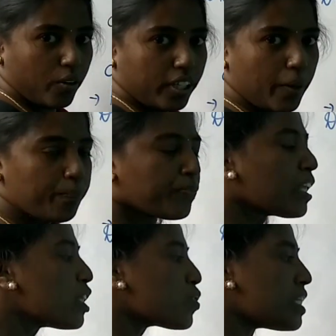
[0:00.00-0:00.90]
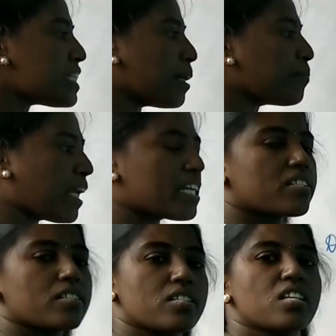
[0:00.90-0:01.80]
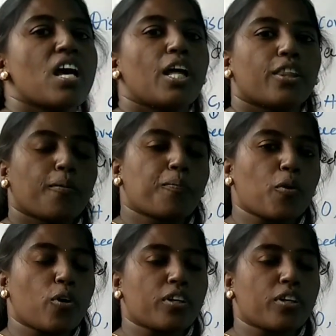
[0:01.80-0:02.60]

Okay. So in some cases, the